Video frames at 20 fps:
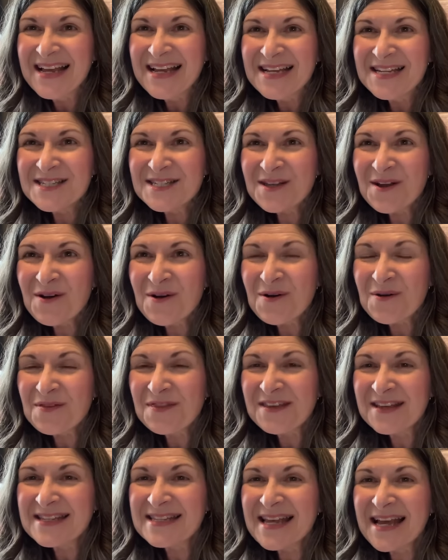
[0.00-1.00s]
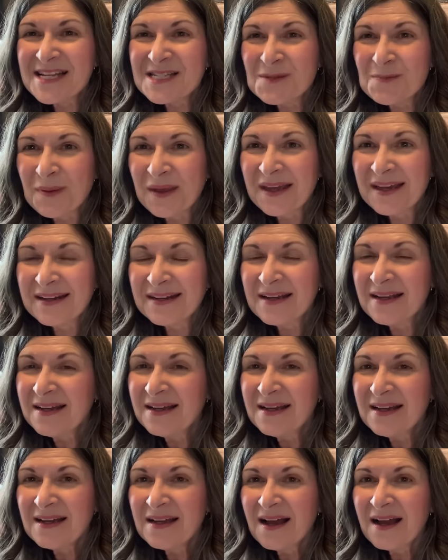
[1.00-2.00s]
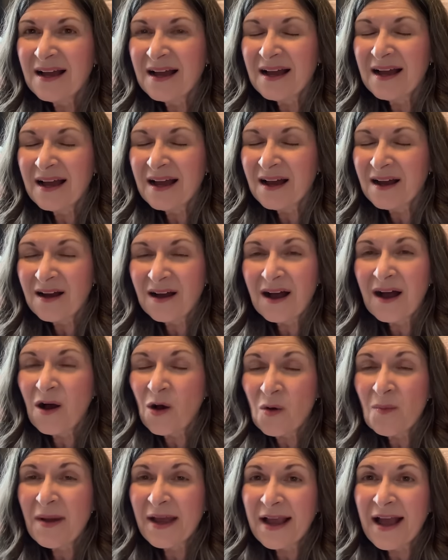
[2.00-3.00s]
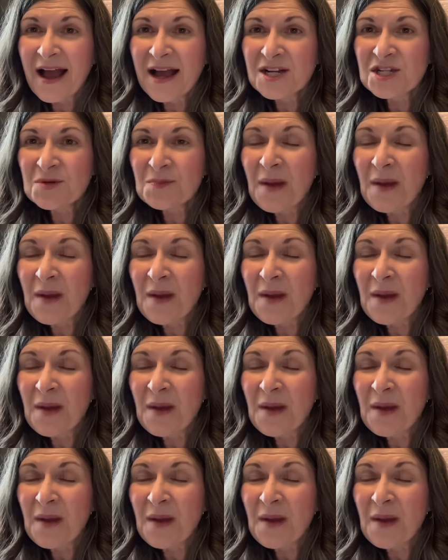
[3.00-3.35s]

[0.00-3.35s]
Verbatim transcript: So this has been, oh my gosh,